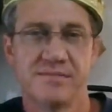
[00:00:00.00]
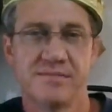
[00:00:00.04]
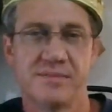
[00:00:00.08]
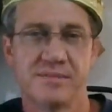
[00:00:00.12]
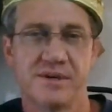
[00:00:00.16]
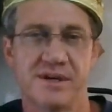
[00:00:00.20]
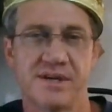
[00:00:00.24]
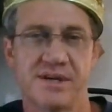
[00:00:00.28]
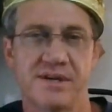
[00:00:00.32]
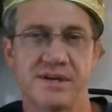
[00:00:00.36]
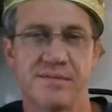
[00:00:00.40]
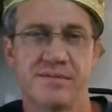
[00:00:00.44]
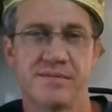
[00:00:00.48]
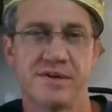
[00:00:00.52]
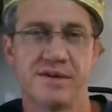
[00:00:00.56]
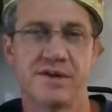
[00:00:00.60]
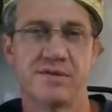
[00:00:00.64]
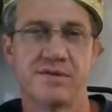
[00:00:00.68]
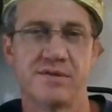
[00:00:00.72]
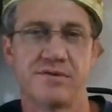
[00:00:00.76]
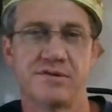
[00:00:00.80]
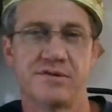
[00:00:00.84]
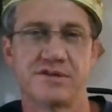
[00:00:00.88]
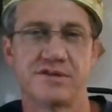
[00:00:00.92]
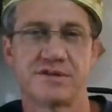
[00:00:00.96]
But, you
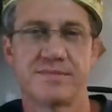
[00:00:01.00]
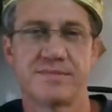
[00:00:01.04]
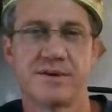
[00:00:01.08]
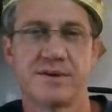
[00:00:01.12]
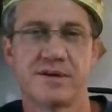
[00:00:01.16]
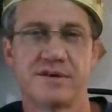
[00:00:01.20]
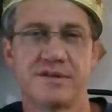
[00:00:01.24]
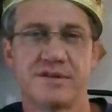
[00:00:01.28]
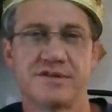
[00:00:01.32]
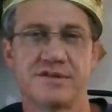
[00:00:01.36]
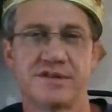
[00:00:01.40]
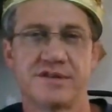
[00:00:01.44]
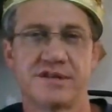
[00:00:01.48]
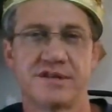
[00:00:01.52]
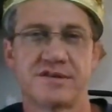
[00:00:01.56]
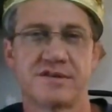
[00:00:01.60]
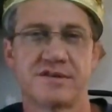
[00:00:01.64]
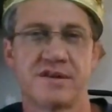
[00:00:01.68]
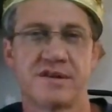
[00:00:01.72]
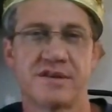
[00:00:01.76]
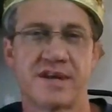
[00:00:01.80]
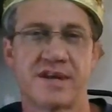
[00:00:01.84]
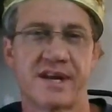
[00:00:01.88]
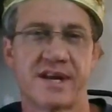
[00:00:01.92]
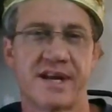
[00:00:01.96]
know, when you're smelling it just
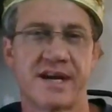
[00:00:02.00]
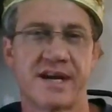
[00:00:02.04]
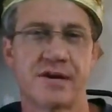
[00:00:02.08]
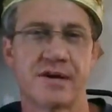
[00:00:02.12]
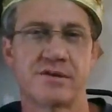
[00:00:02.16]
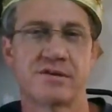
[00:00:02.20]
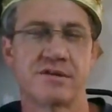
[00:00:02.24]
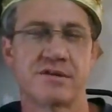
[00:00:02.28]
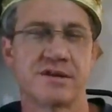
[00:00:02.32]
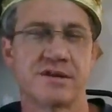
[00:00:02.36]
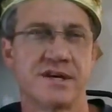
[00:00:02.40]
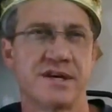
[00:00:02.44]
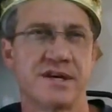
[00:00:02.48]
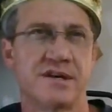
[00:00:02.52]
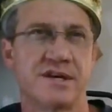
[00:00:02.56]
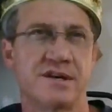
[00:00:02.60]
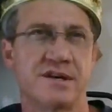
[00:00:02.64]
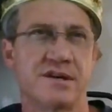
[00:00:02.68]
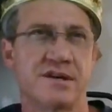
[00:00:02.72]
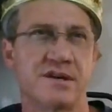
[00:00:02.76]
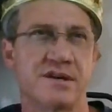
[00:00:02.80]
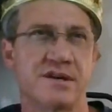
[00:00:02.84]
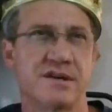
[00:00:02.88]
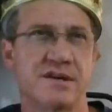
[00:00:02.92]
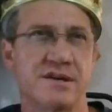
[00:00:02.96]
on that outer
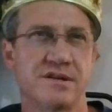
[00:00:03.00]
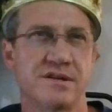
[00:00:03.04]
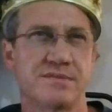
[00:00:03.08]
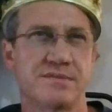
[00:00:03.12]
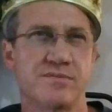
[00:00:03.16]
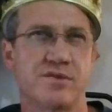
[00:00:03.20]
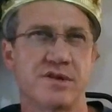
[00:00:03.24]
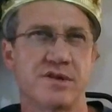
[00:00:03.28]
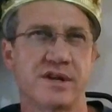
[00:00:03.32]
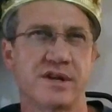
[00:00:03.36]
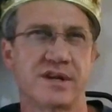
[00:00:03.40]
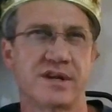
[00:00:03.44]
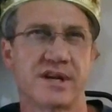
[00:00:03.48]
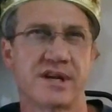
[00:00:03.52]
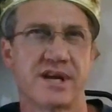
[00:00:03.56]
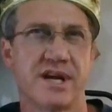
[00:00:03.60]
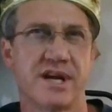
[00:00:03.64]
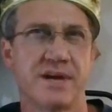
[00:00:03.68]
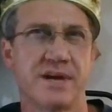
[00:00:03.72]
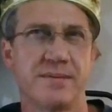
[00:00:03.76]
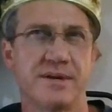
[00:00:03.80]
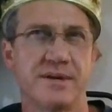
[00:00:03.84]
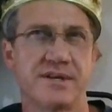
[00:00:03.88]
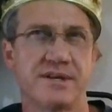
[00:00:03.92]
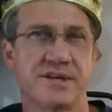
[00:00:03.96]
layer, it's more like a
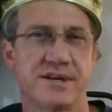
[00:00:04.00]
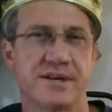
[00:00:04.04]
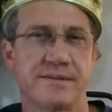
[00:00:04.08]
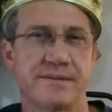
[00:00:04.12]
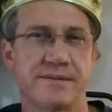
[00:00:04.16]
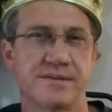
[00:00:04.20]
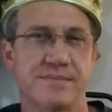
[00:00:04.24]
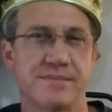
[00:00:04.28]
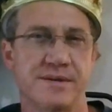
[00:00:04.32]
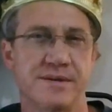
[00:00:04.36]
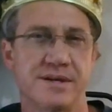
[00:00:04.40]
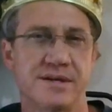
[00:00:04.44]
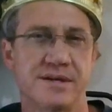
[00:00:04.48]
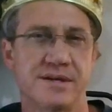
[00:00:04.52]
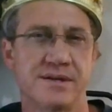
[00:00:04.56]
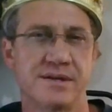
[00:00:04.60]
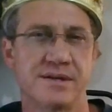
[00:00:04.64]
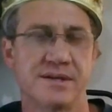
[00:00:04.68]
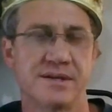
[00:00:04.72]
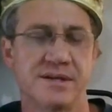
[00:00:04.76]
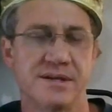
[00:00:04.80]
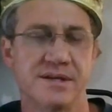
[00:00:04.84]
cammy type smell